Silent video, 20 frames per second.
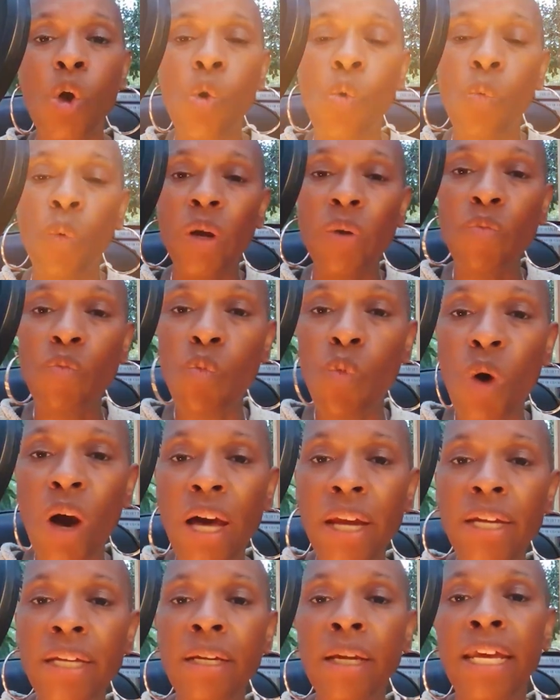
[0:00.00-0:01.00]
when
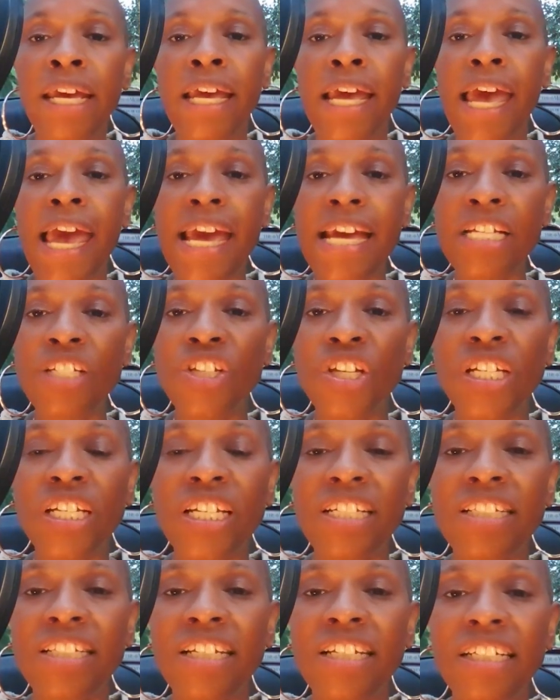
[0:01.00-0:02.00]
one agent
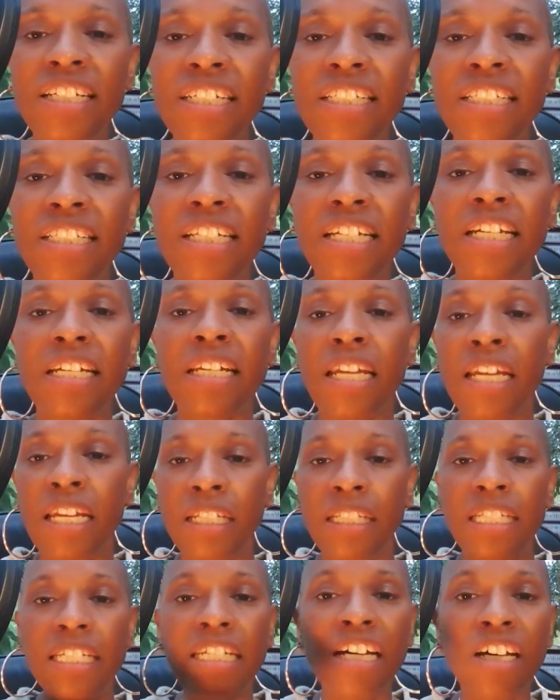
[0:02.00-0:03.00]
gets a listing,
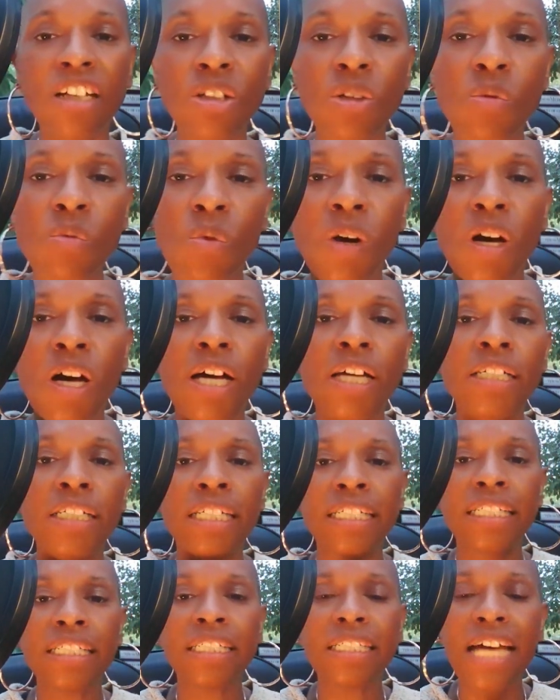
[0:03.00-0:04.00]
the other one
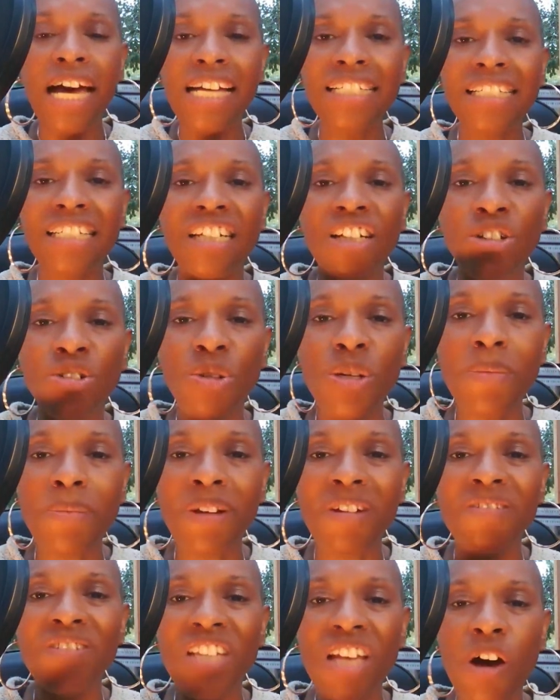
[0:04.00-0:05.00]
signs an
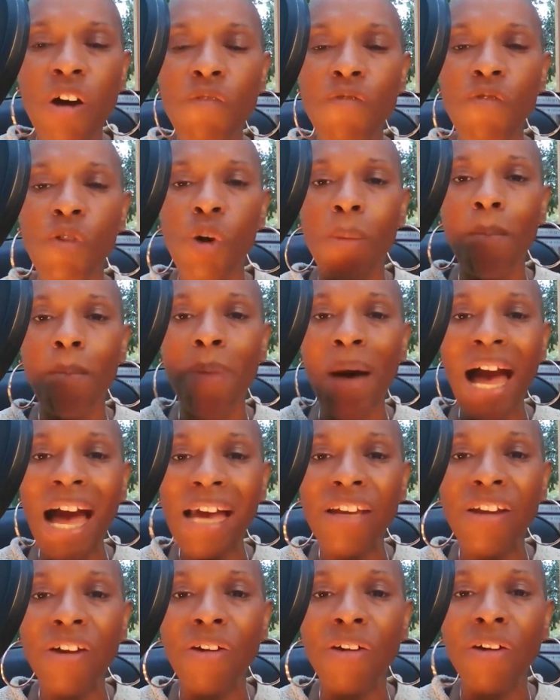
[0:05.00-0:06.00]
agreement of sale for a
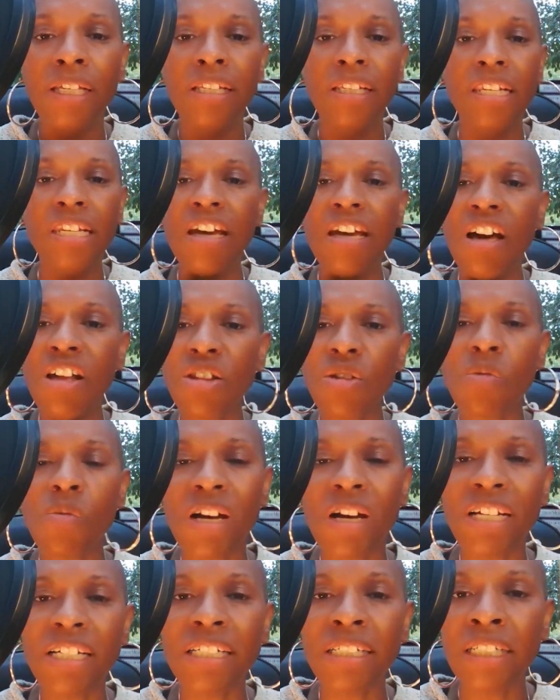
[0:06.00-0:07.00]
buyer, the other
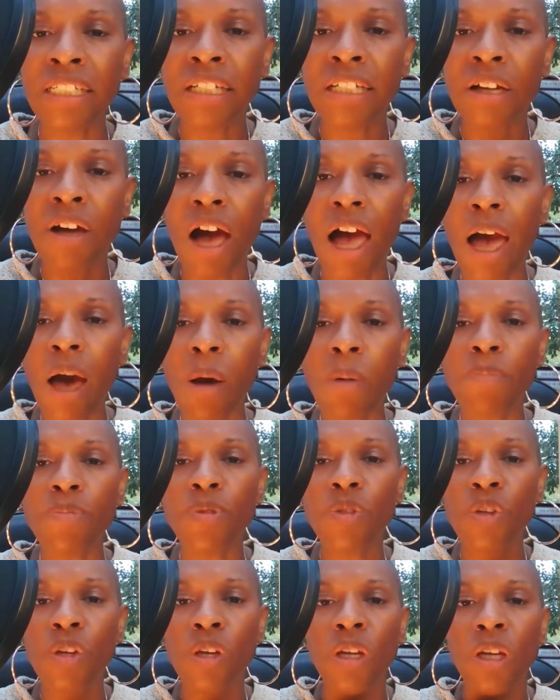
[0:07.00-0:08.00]
one
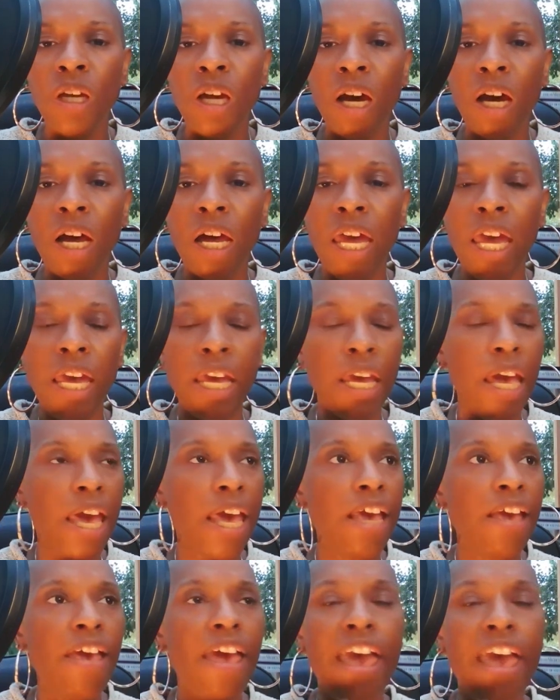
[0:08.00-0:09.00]
helps
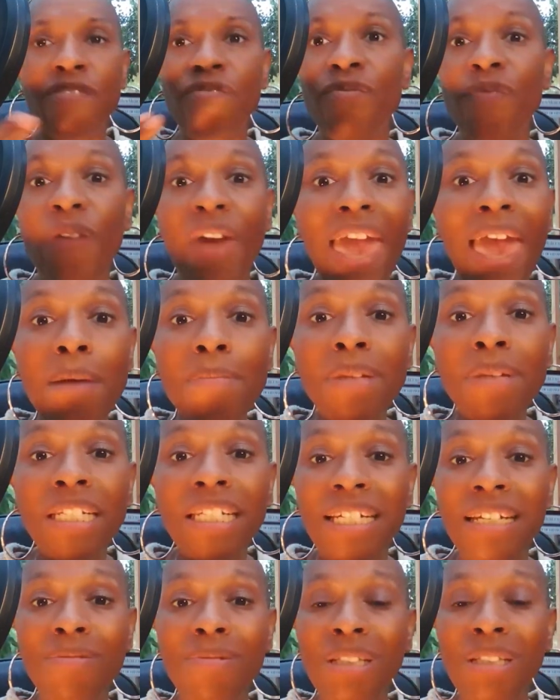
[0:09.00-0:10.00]
a
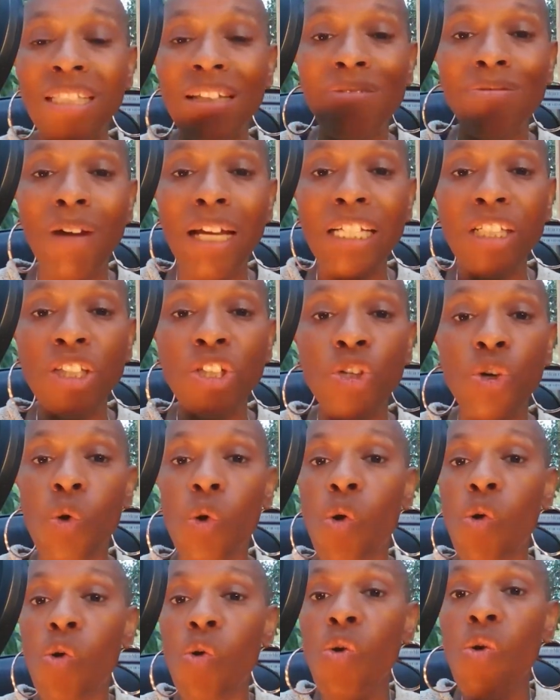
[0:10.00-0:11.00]
family with a
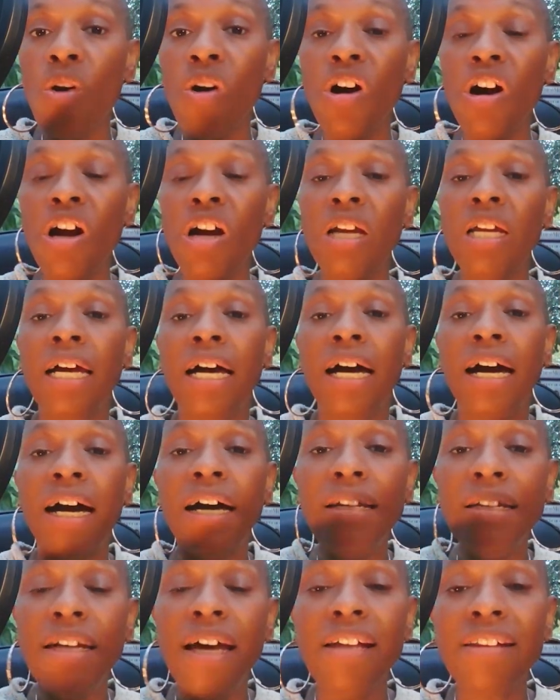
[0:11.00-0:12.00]
rental, or
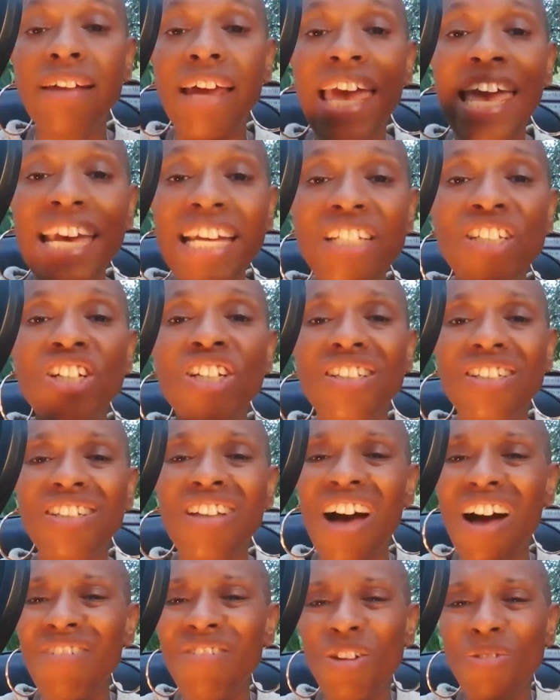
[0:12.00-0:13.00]
another agent
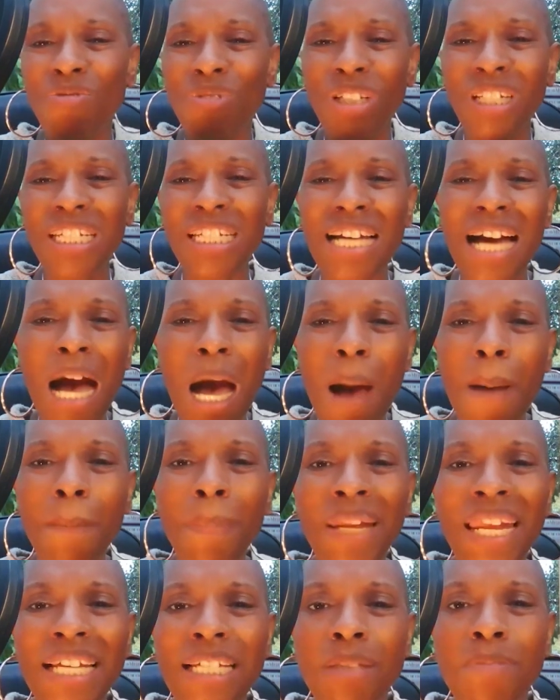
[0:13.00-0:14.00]
solves a really
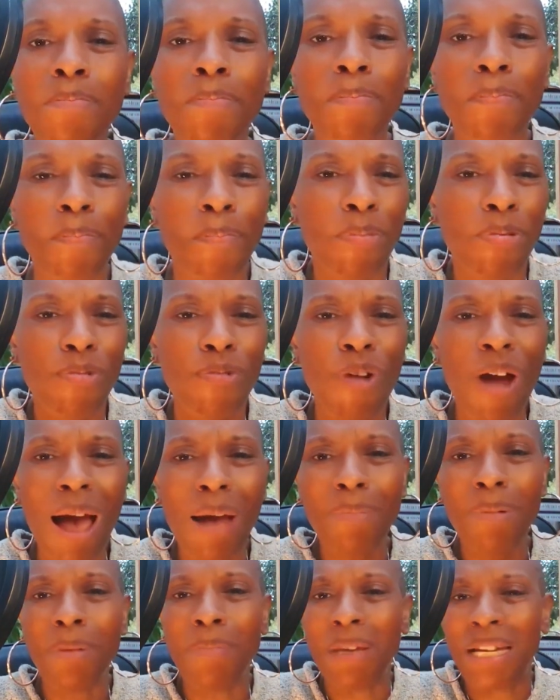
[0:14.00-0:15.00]
complex
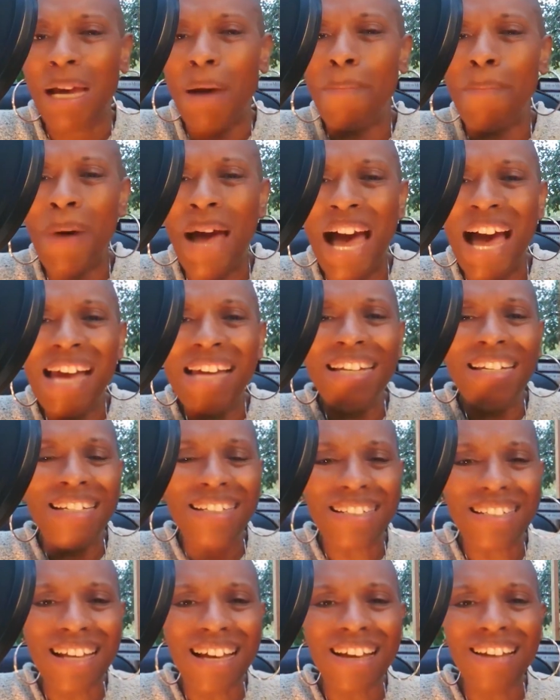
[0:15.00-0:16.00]
problem like a buy and a
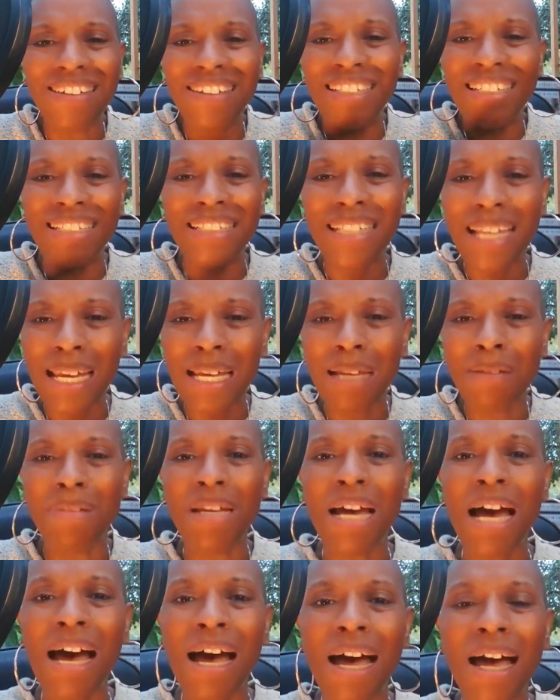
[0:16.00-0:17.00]
sell at the same
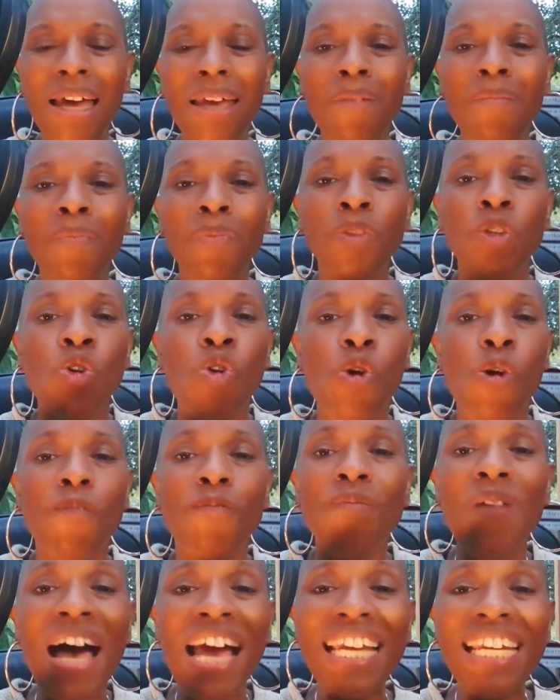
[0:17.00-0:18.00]
time, or
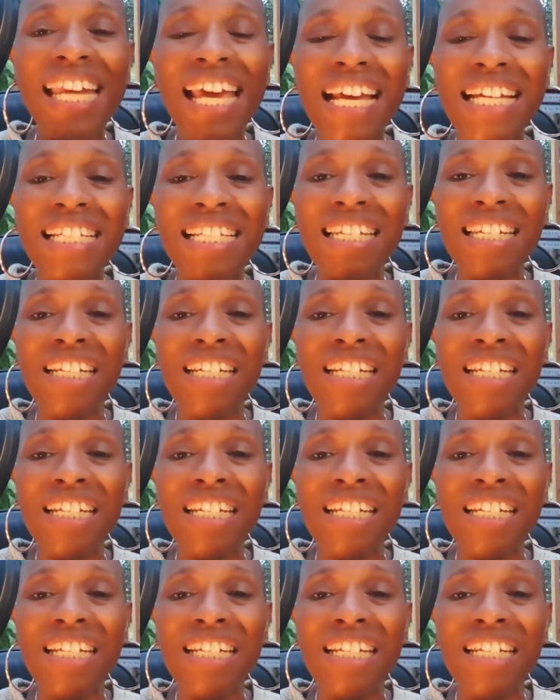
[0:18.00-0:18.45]
financing